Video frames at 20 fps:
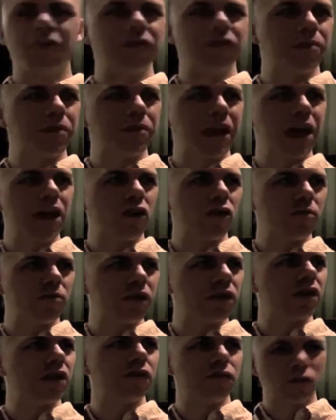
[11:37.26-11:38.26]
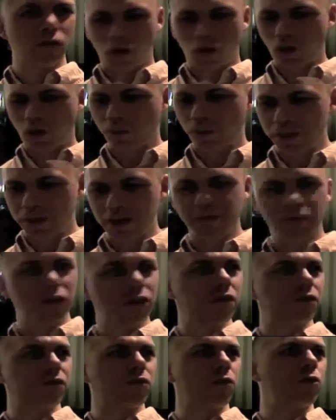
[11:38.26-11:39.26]
of the piano because the whole, even the
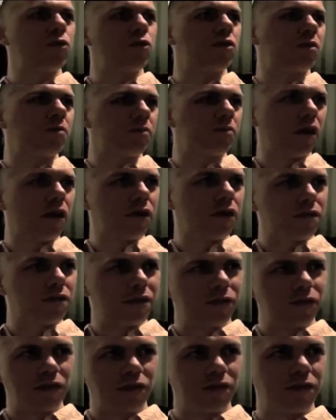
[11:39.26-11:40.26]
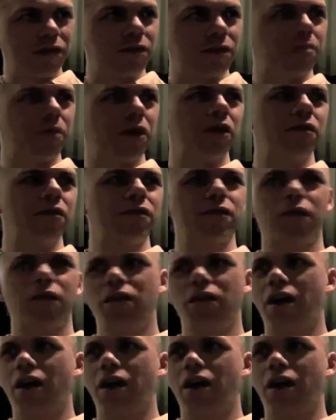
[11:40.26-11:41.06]
distorted parts, even the synth parts,